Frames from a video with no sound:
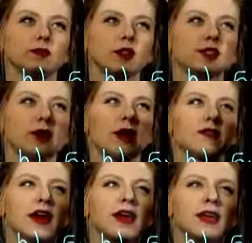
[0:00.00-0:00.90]
So I've
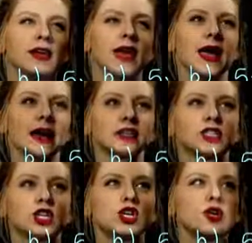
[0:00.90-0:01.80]
got x
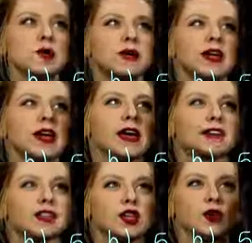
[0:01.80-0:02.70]
cubed and x
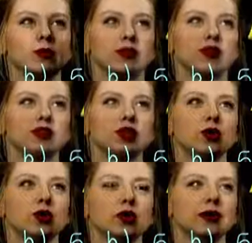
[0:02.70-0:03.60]
cubed. These two
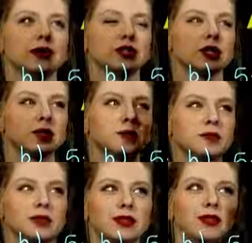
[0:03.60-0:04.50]
are like terms,
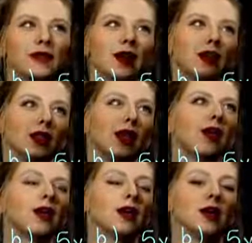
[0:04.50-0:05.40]
but they're not alike
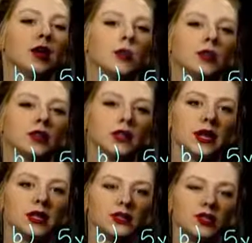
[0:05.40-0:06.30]
with the
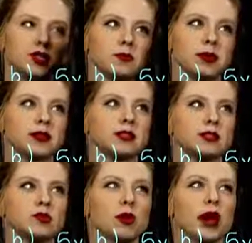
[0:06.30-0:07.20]
last two because
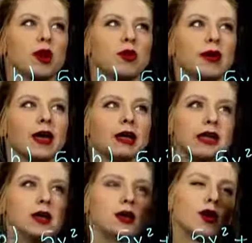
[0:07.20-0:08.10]
the power back
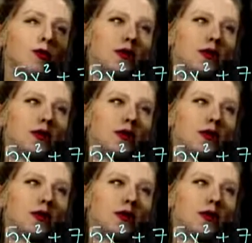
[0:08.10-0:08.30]
here on my